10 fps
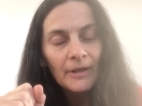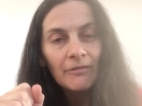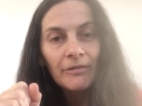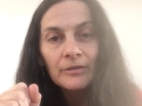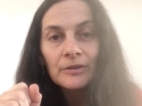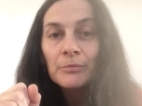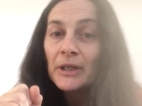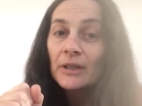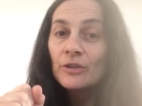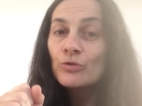That felt to
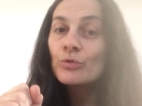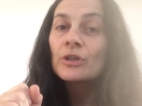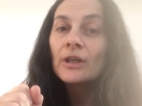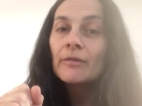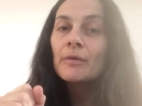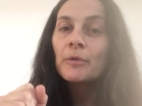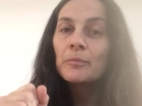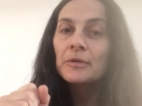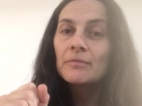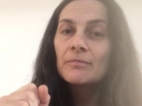me an extraordinary
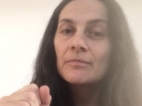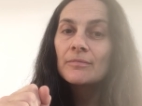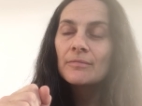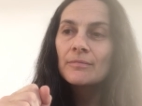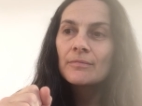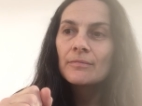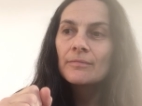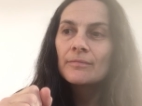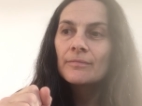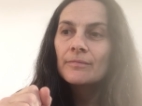moment,
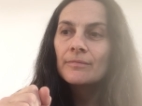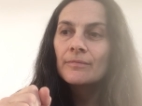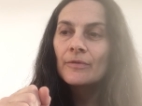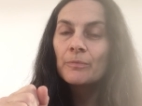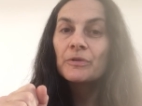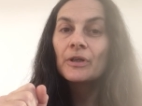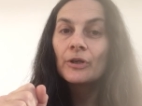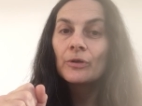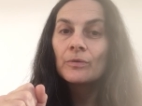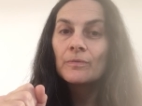something
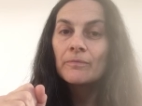new.